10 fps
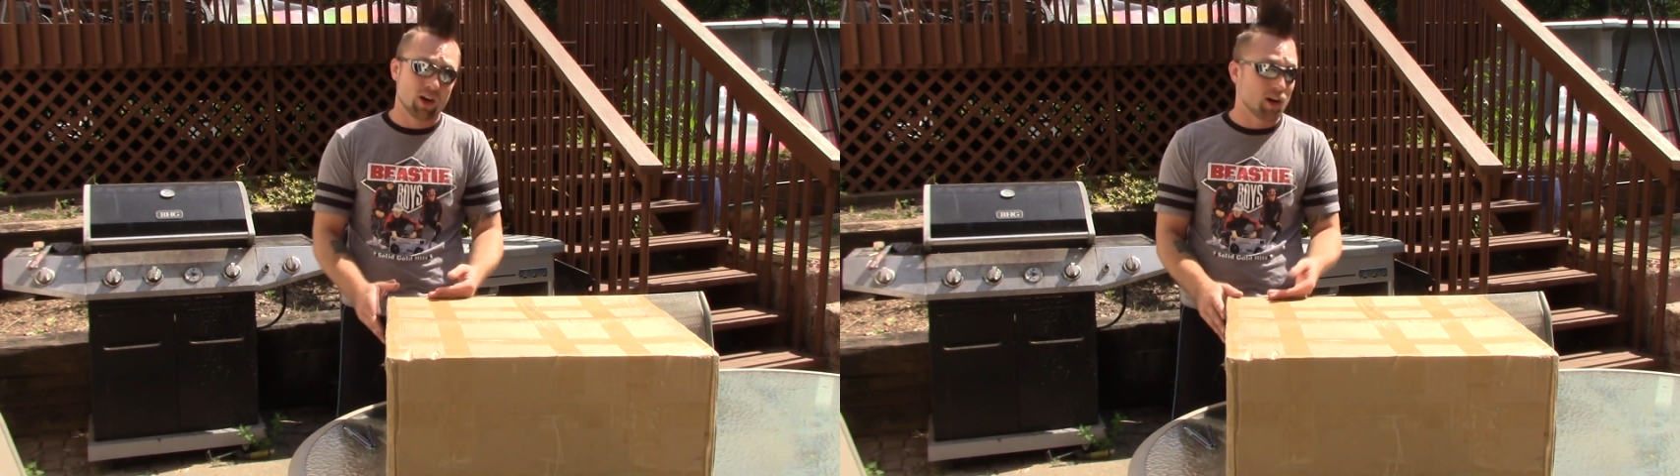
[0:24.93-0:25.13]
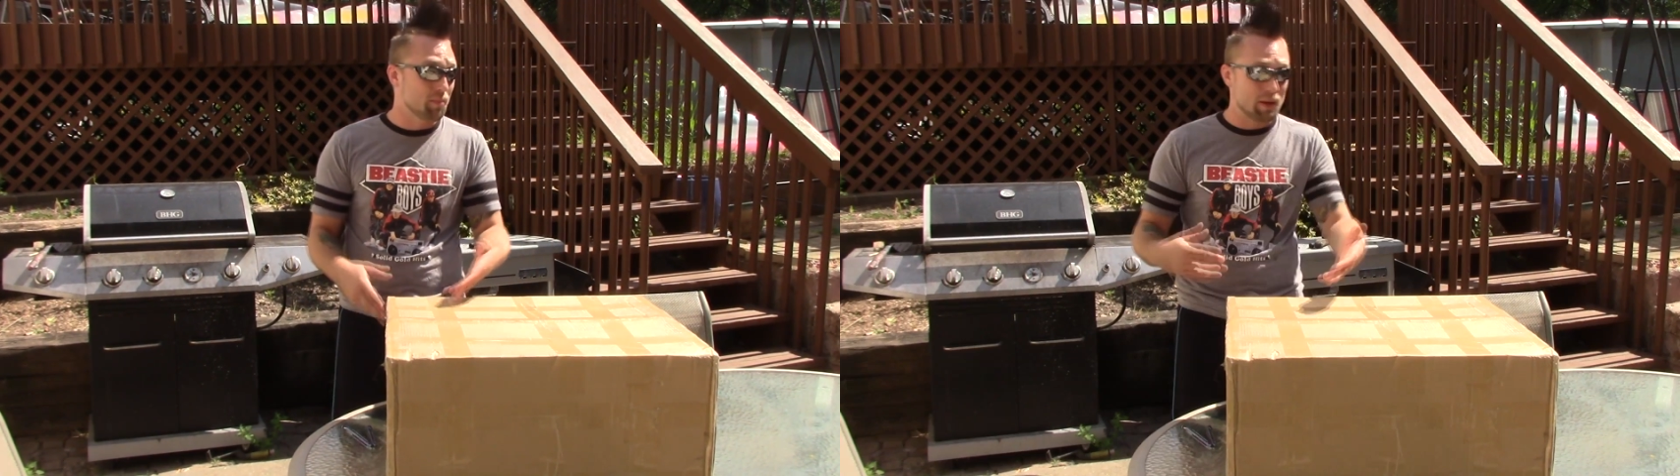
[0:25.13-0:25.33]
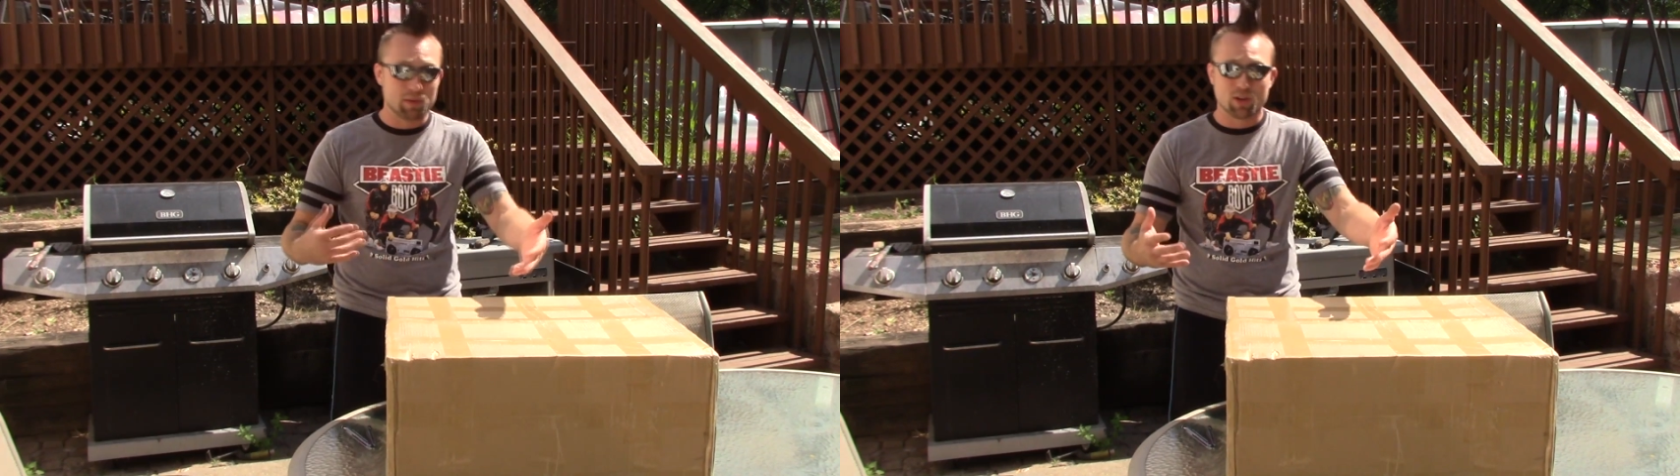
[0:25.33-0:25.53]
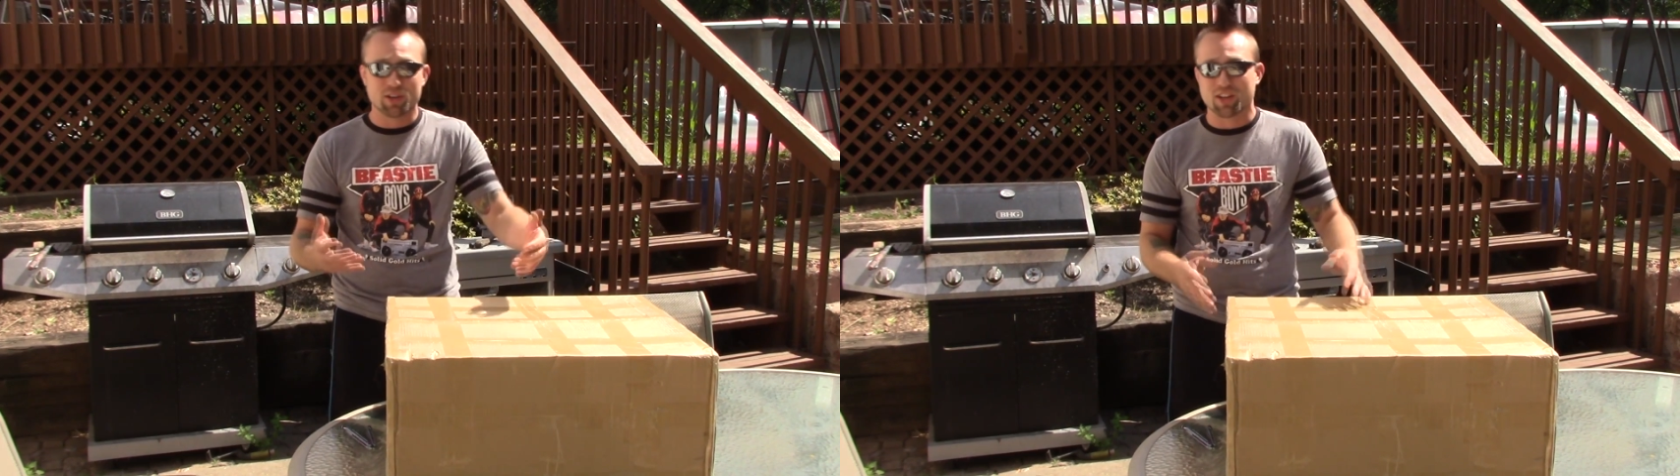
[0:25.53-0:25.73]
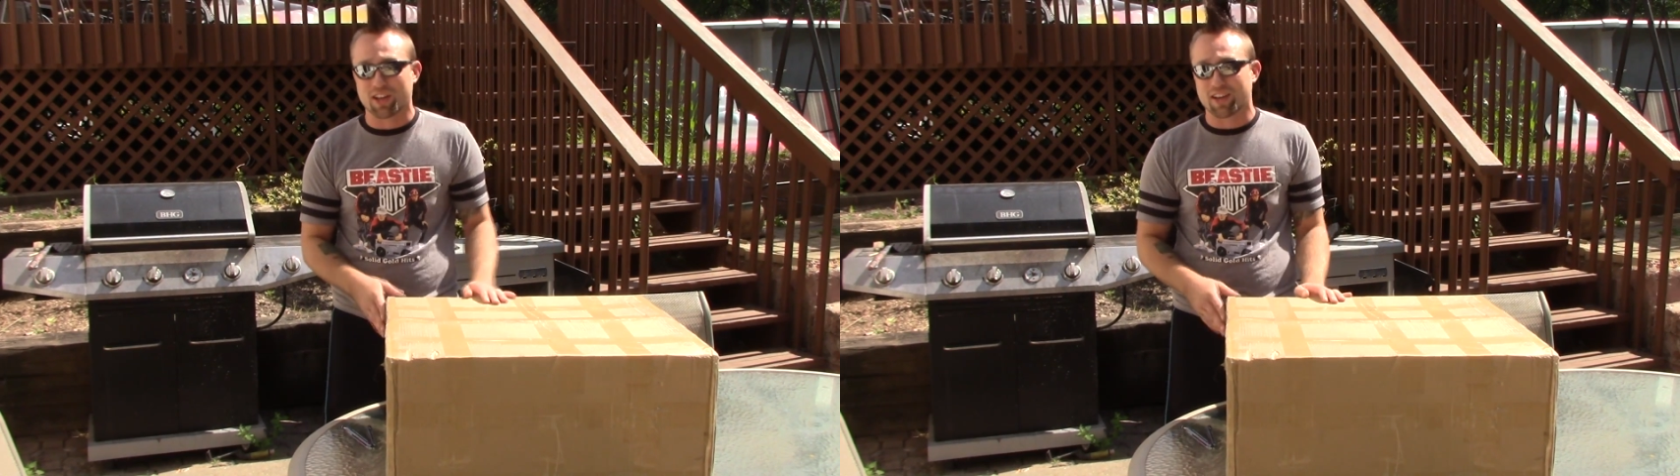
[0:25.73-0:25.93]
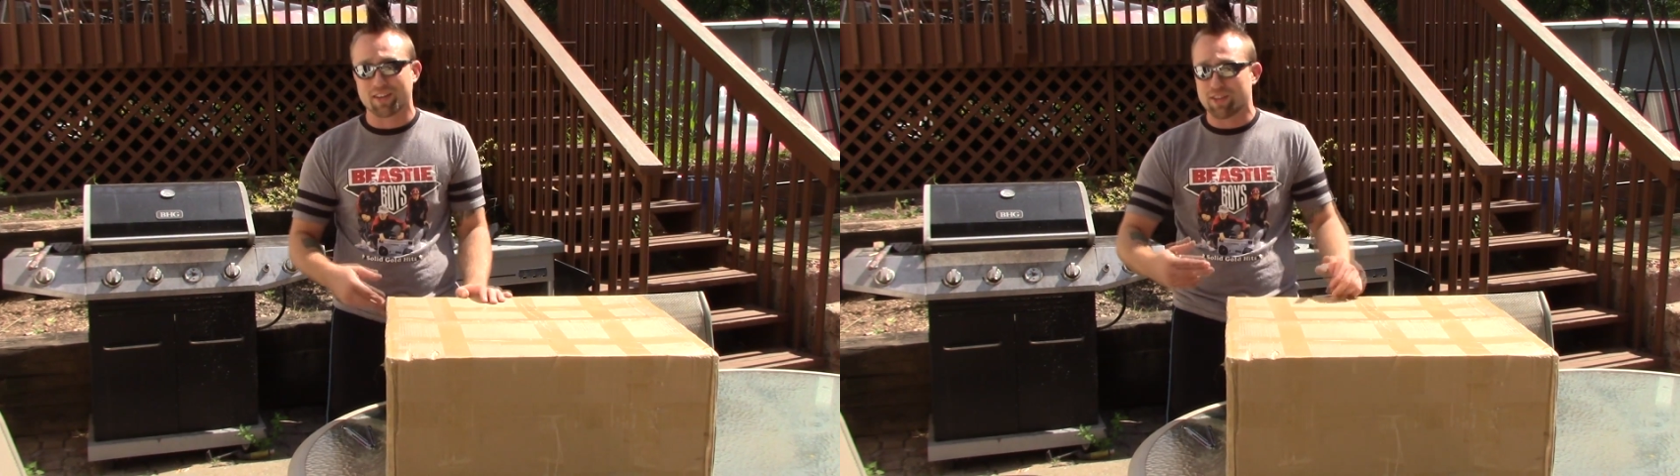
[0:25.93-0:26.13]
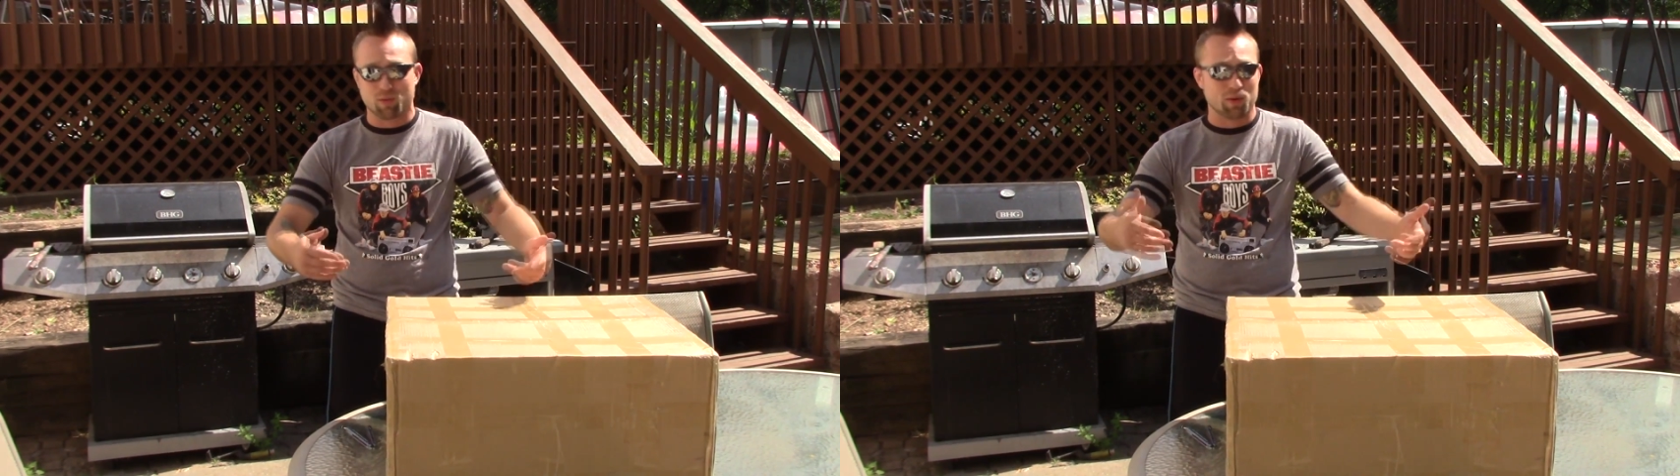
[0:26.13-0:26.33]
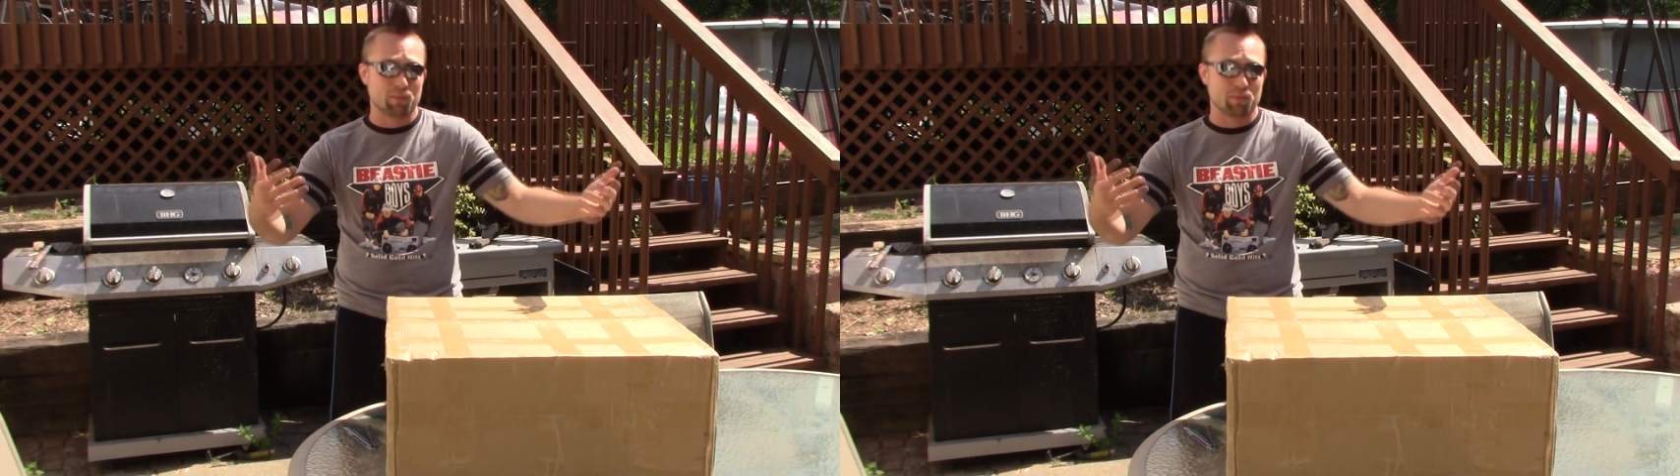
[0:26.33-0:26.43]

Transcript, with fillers: Uh, maybe you're into like, you want to